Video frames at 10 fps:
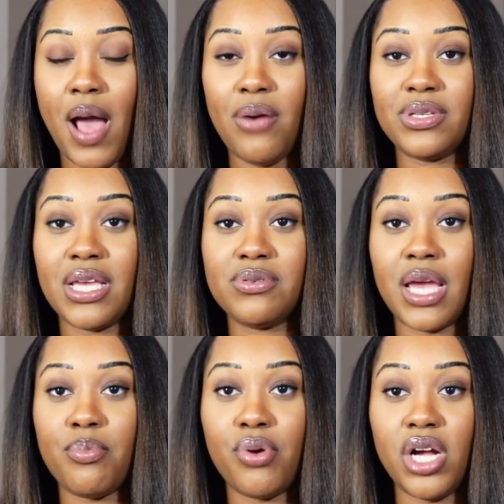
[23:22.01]
I would say it was
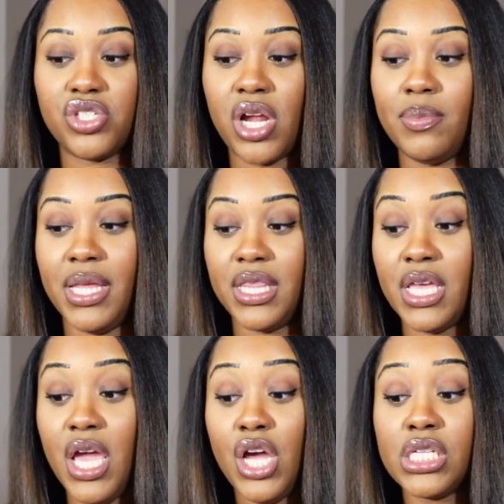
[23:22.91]
like bra strap length.
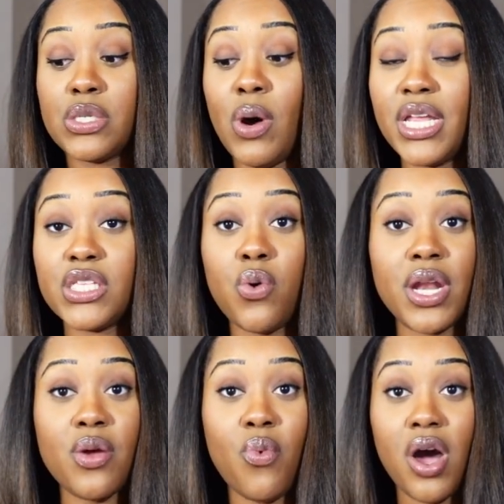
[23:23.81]

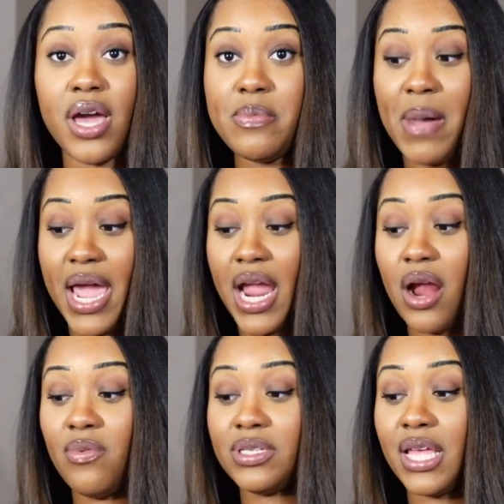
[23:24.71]
2021, my
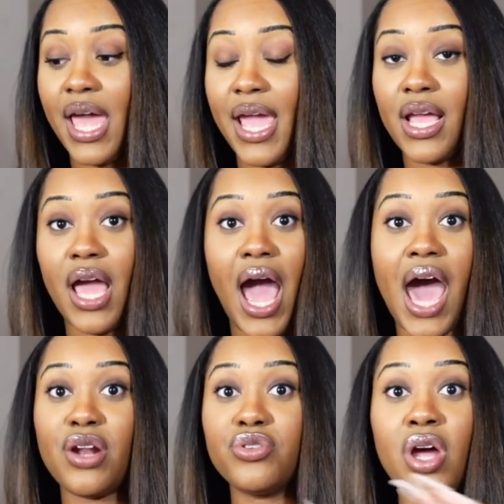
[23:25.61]
hair was like,
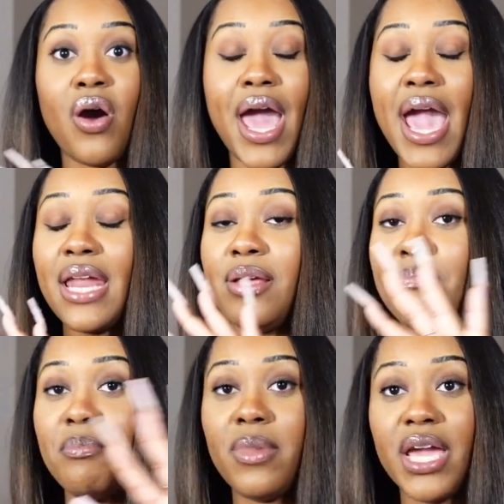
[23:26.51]
I don't know, I had
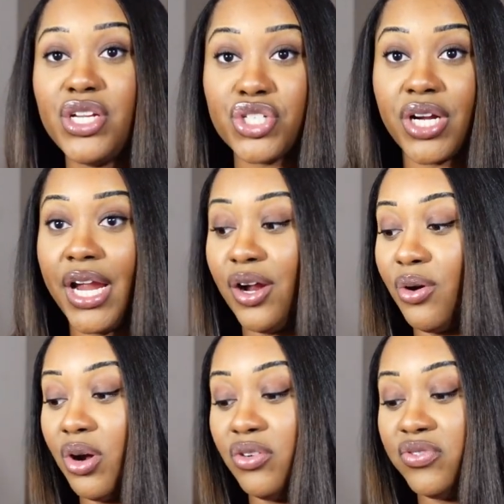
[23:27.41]
a major hair
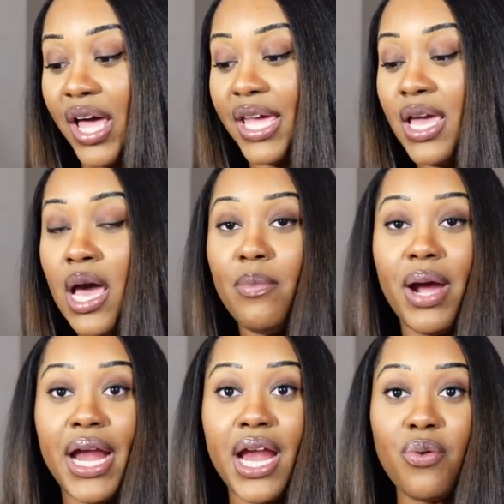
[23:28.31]
growth. Like,
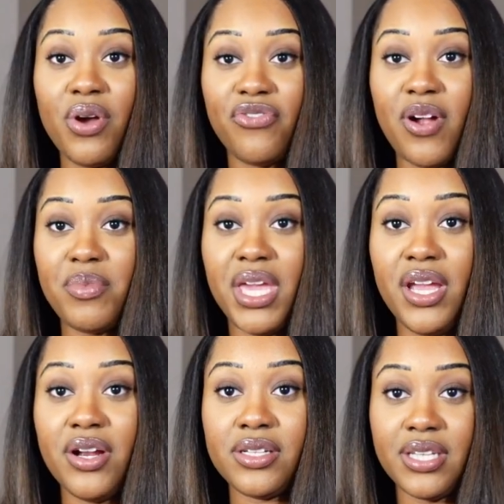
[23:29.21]
my hair went from
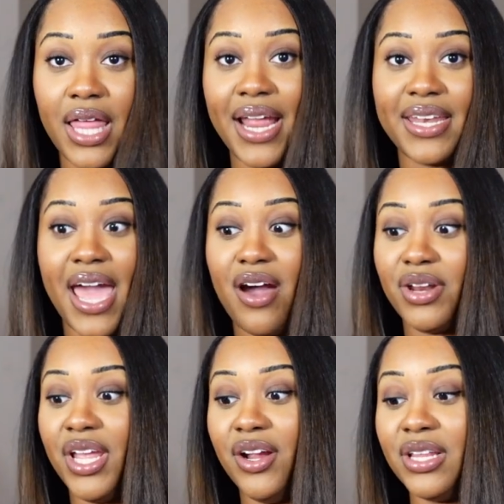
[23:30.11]
here to like
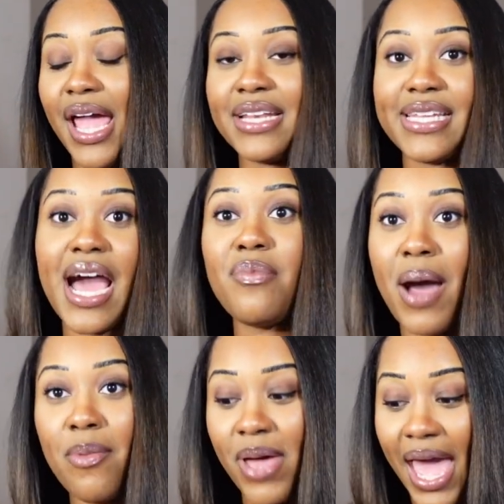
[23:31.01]
down here, like down
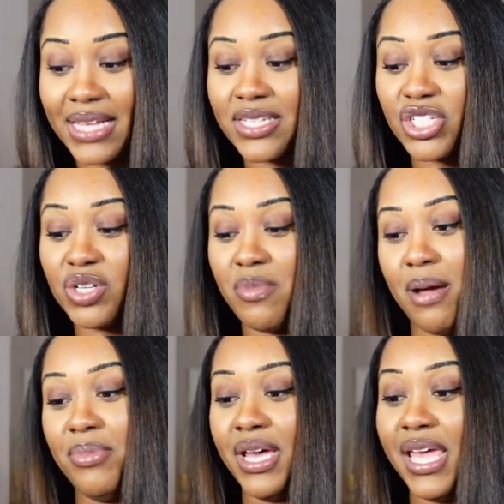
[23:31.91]
my back, touching
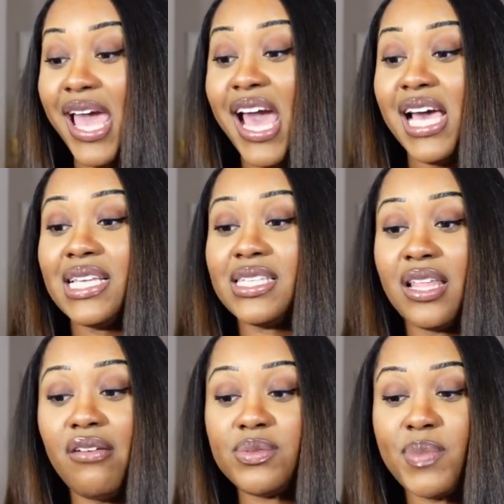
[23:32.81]
my butt. So
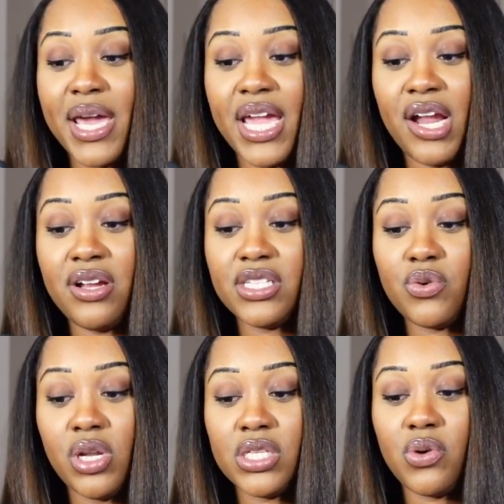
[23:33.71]
that was my hair in
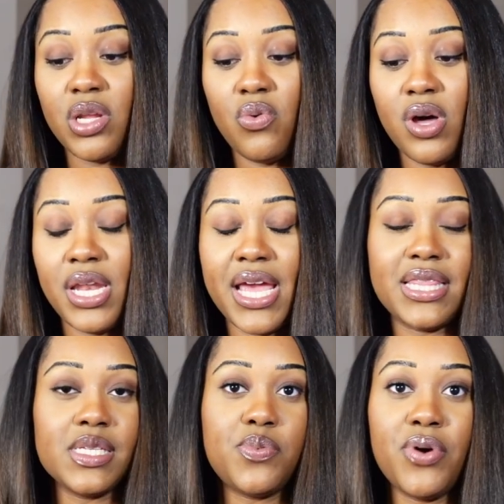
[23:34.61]
2021. At
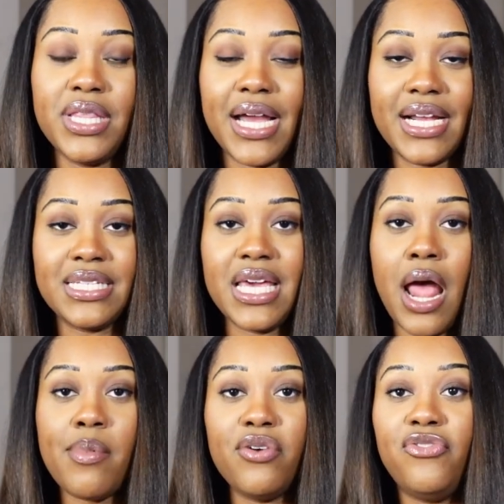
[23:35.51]
this point, like I said,
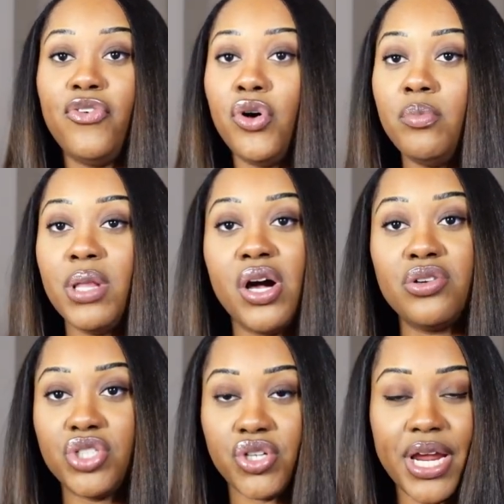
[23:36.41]
I'm a
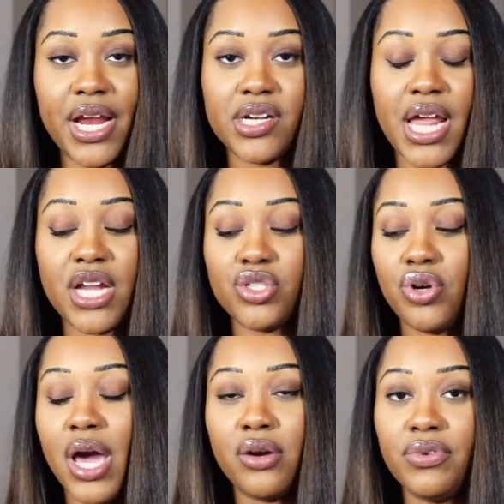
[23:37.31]
full-blown straight hair natural.
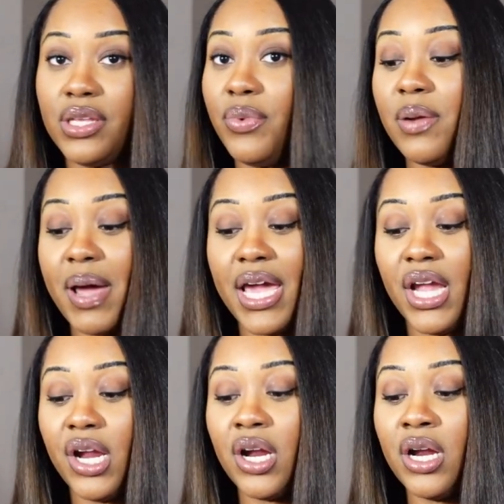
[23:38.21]
I don't really wear my
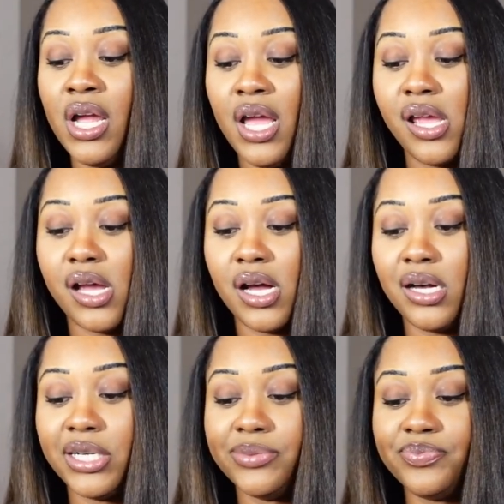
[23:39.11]
hair
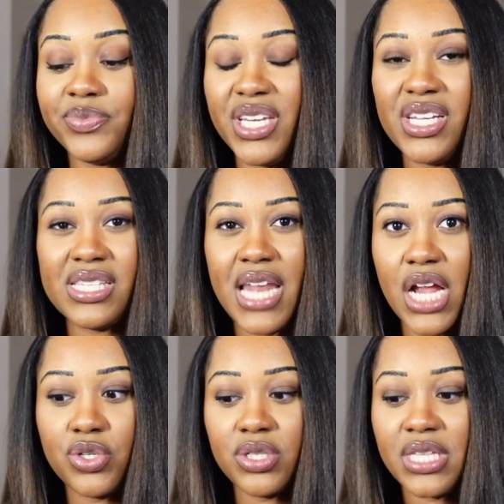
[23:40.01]
in its
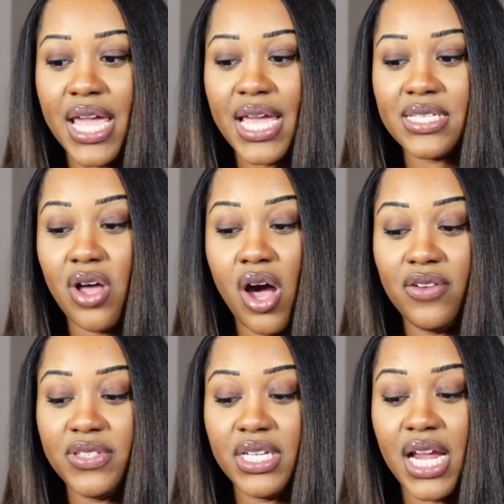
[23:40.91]
natural state as
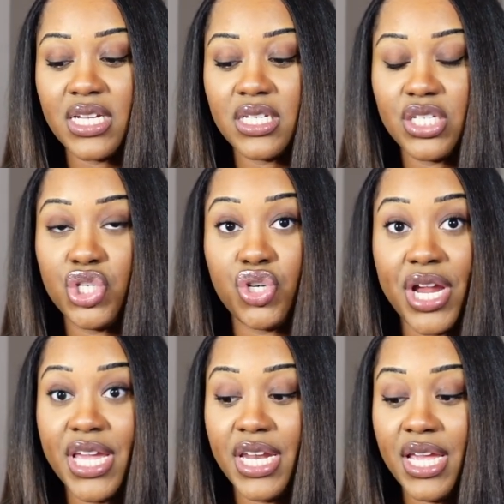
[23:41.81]
often. I just
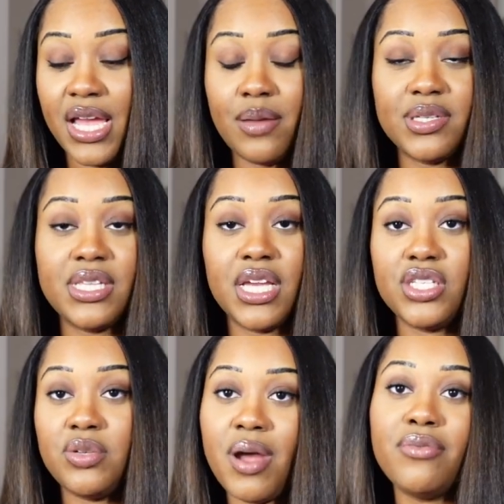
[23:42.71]
straighten it, I'm sticking
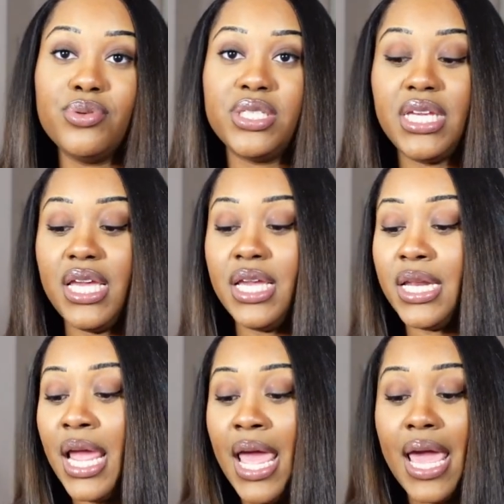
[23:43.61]
to my
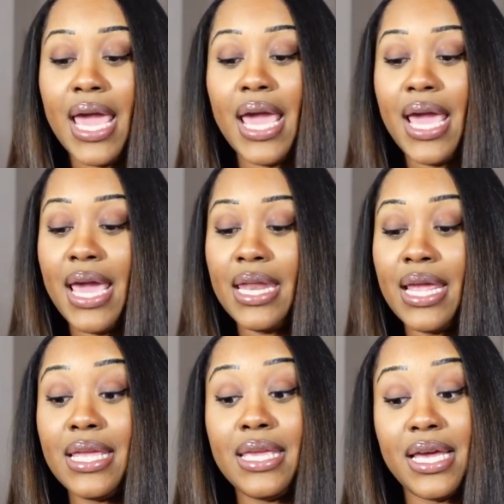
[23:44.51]
routine,
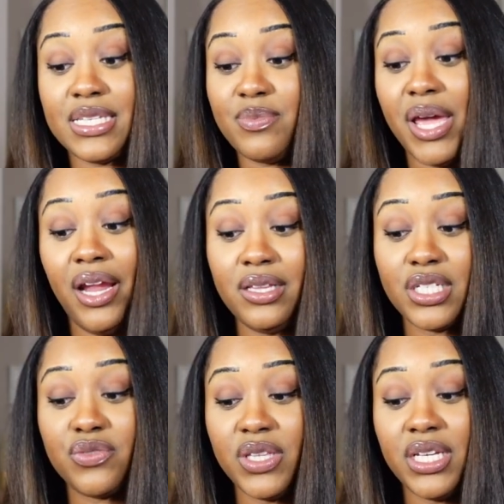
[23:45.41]
and yes, my hair
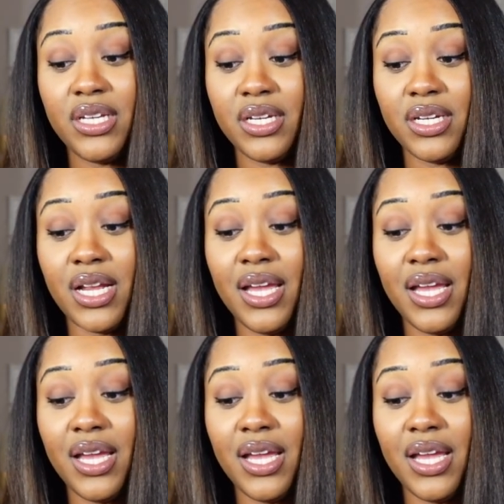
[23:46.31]
looks really good.